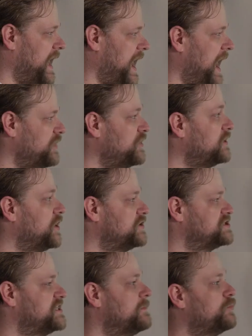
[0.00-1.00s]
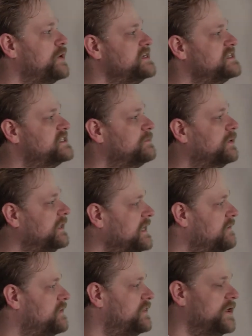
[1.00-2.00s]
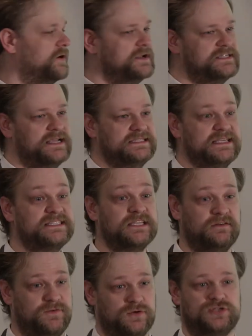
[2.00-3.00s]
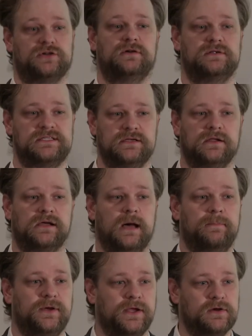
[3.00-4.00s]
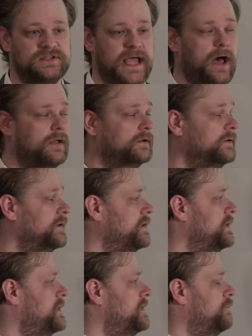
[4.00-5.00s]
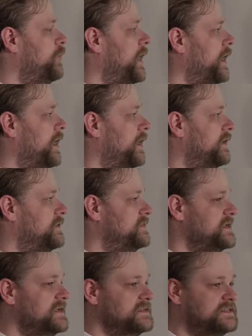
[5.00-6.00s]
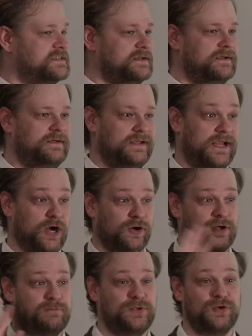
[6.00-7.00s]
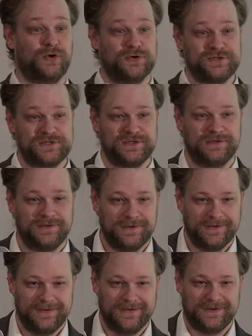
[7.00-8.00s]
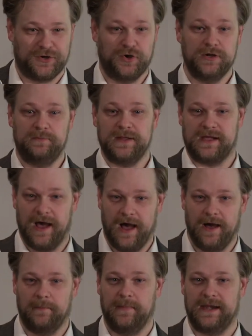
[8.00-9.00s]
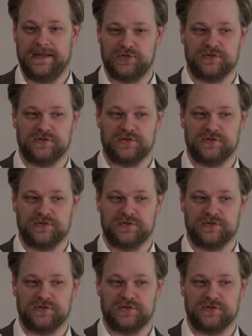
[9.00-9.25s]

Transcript: I think there's some reason to believe that there is a distant future, still a couple years out, where these ear computers could become an